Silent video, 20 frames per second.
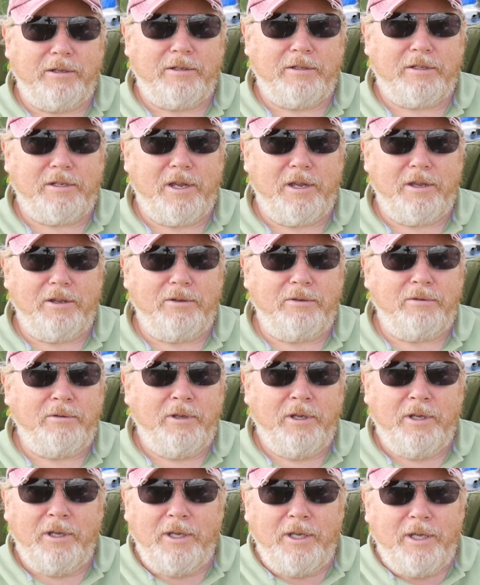So
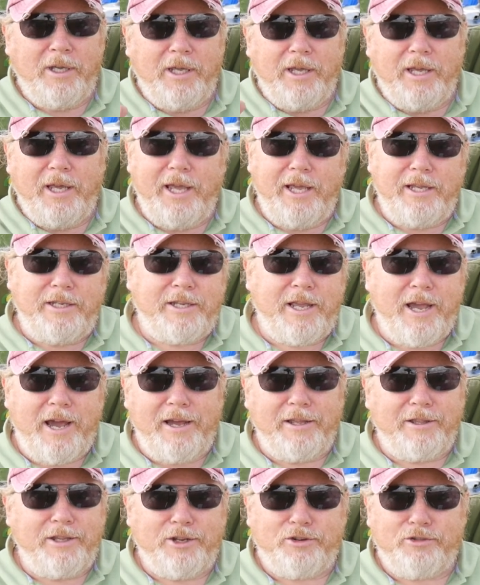he's
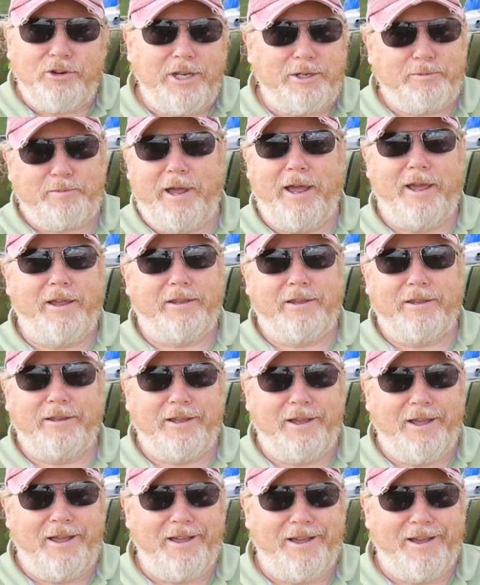cutting the trees back